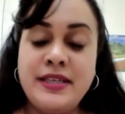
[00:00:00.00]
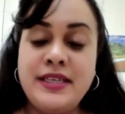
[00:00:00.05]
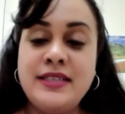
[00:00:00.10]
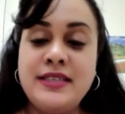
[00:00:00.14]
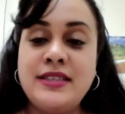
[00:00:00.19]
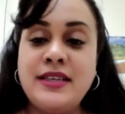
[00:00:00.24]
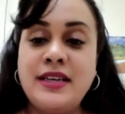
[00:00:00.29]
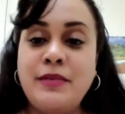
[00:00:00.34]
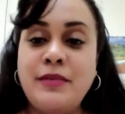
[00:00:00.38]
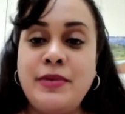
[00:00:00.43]

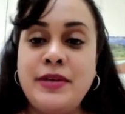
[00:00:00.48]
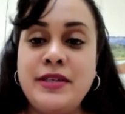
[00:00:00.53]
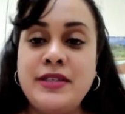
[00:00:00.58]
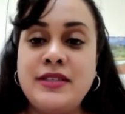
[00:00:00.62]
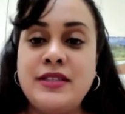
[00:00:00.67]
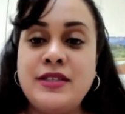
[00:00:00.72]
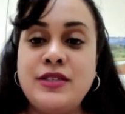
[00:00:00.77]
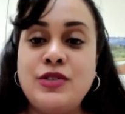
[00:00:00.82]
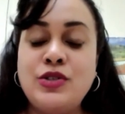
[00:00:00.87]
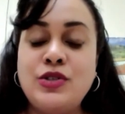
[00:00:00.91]
these are the
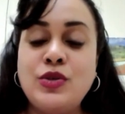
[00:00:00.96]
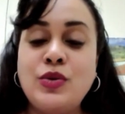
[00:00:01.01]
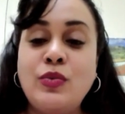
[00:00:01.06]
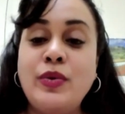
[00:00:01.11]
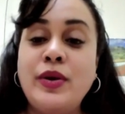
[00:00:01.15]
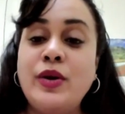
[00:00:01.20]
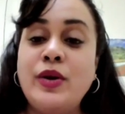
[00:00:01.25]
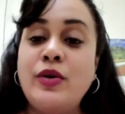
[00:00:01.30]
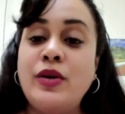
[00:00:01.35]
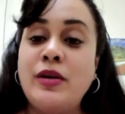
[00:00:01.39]
persons who
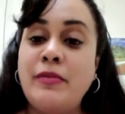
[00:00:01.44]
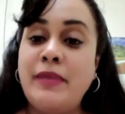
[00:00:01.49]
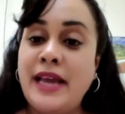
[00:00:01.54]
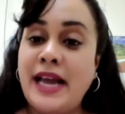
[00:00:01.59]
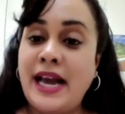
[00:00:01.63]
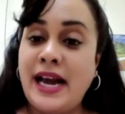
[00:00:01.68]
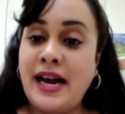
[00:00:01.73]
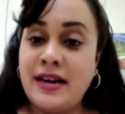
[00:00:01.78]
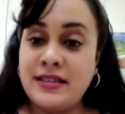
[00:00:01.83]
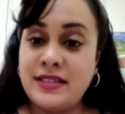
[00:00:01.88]
we're going to
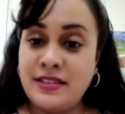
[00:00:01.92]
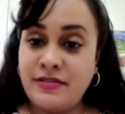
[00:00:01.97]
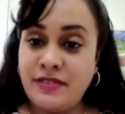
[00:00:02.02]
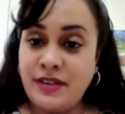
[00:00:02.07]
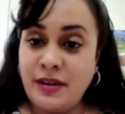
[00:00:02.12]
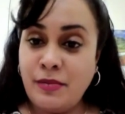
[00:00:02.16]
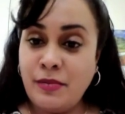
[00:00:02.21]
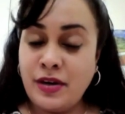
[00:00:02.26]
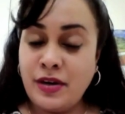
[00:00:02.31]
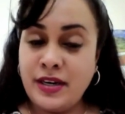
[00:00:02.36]
be
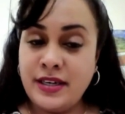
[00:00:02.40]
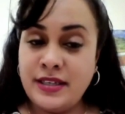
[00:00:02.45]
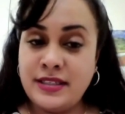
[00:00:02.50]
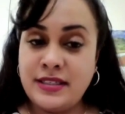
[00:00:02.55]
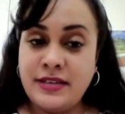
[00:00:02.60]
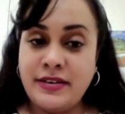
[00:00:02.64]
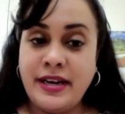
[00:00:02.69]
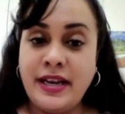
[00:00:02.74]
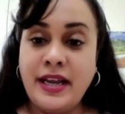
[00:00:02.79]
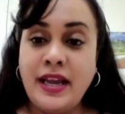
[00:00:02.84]
actively
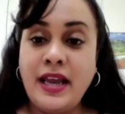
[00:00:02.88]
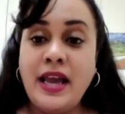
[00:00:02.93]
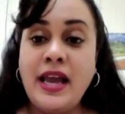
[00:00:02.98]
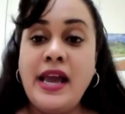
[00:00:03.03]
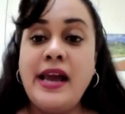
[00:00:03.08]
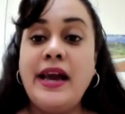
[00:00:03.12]
monitoring,